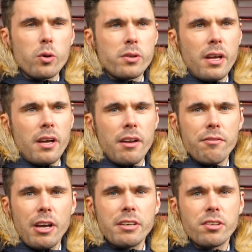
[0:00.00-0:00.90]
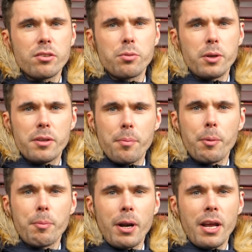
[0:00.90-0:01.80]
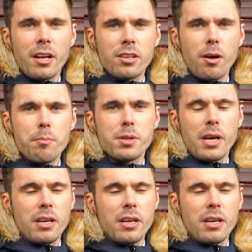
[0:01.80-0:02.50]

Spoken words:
host of investors wanting to put money into clubs.